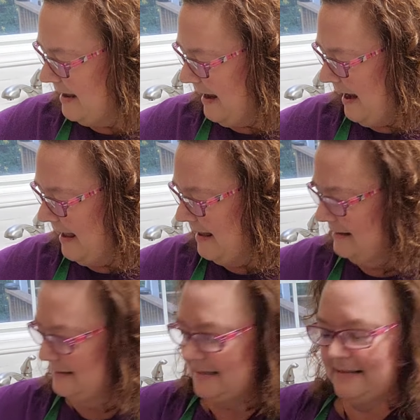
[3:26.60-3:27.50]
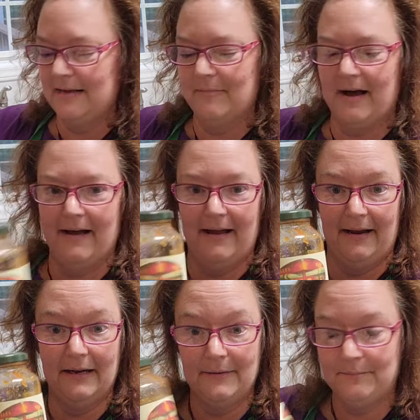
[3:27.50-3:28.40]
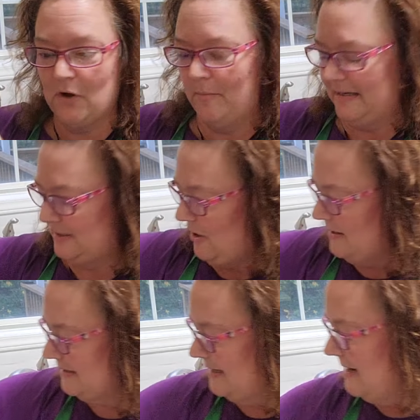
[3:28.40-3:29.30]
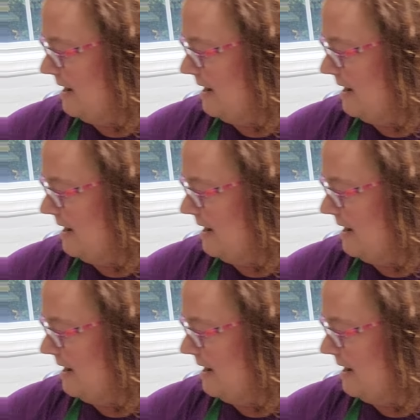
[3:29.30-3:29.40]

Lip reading: and then my homemade sauce.